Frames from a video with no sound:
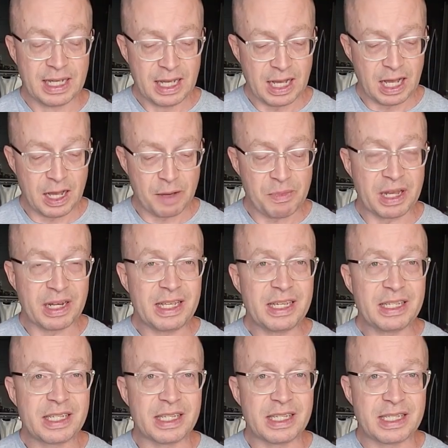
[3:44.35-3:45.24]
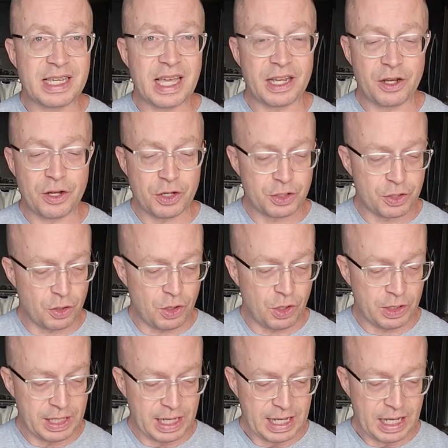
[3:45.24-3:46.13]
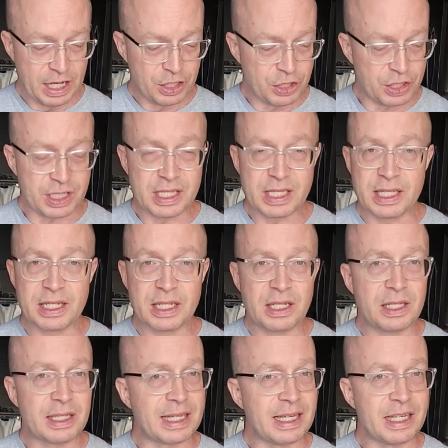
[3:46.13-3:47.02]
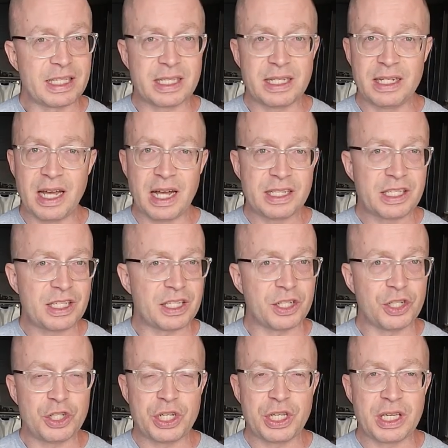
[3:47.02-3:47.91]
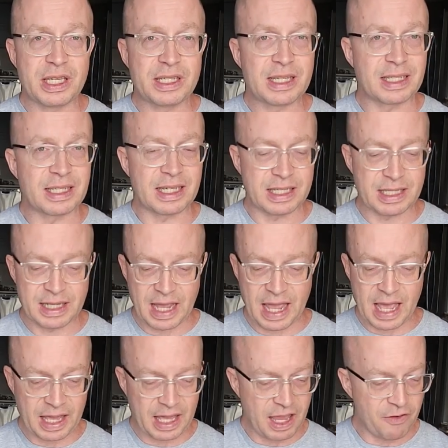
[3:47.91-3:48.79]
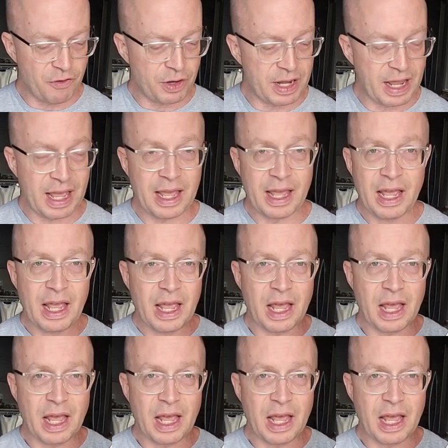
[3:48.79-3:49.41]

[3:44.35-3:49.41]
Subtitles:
My niece is 10 years old. She still eats nuts and cheese as a snack every day,